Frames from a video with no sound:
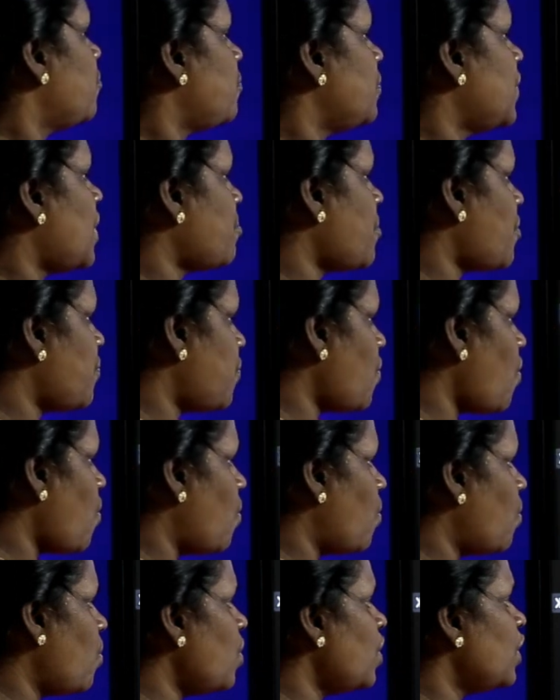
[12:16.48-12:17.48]
Number
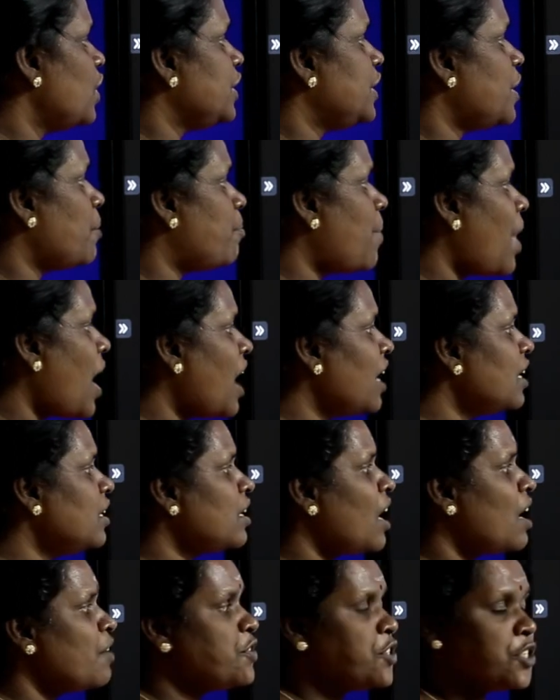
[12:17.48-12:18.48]
four, the bar
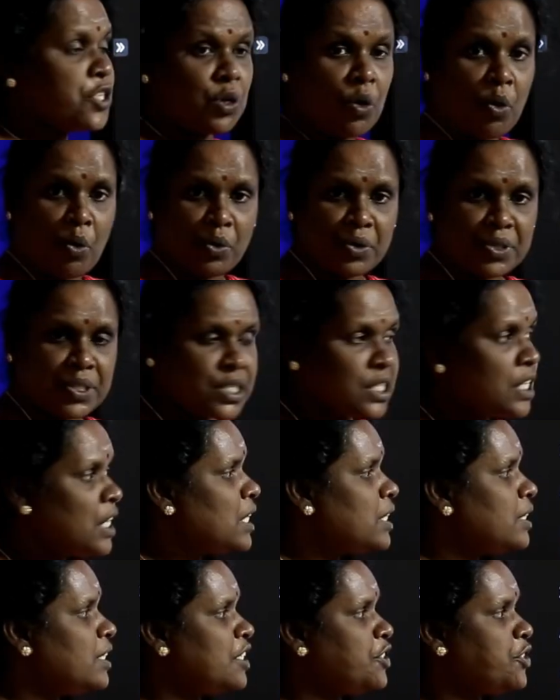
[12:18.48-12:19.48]
graph shows
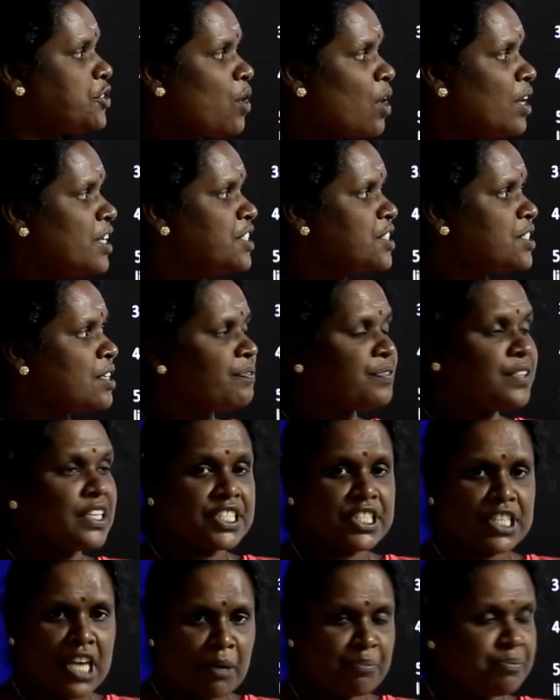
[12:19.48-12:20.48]
the choice of the
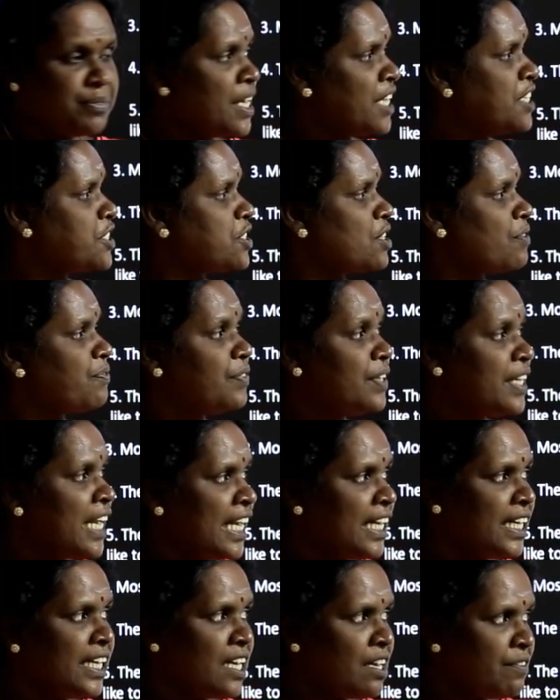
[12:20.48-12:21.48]
subjects of
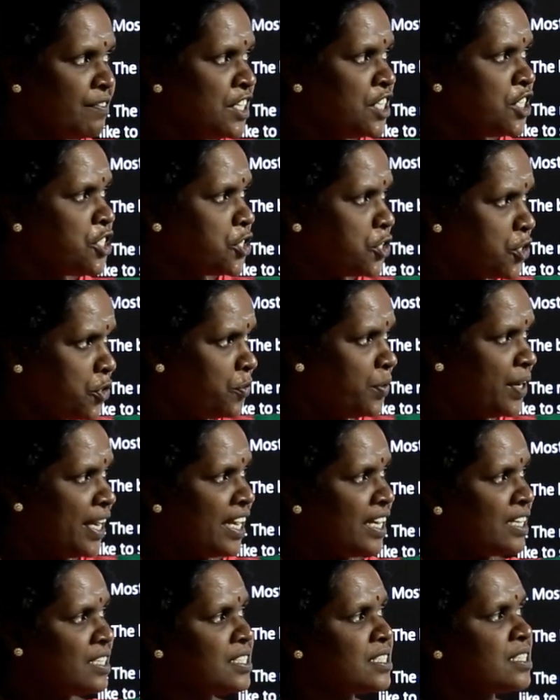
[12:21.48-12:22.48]
grade 11
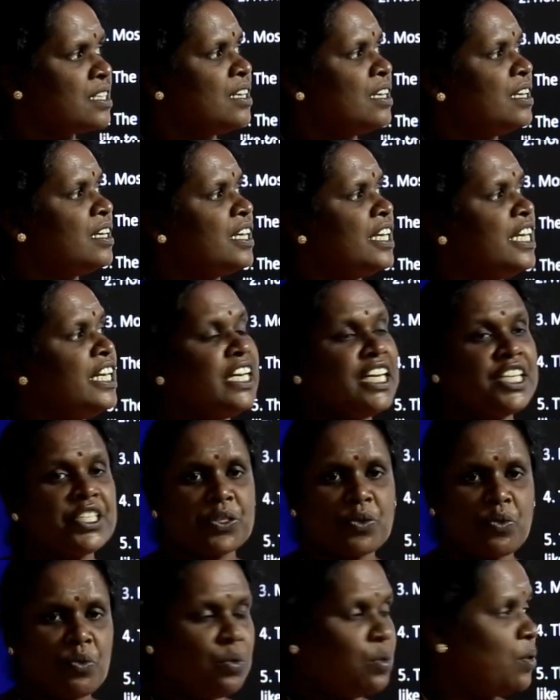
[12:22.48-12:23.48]
students in a
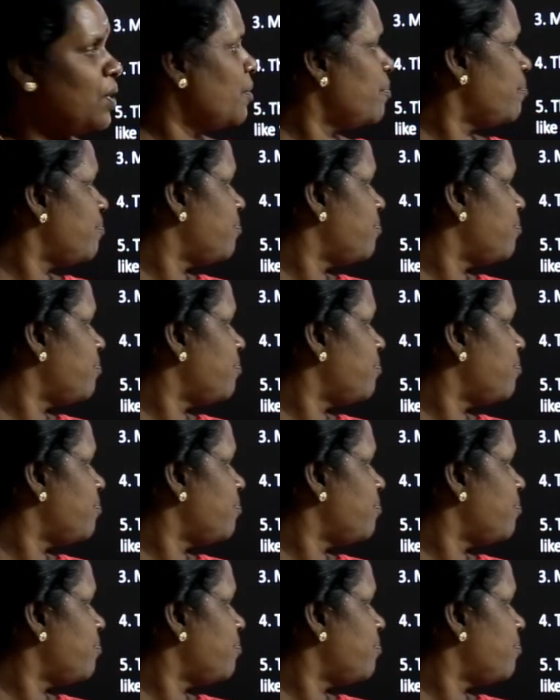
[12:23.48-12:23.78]
school.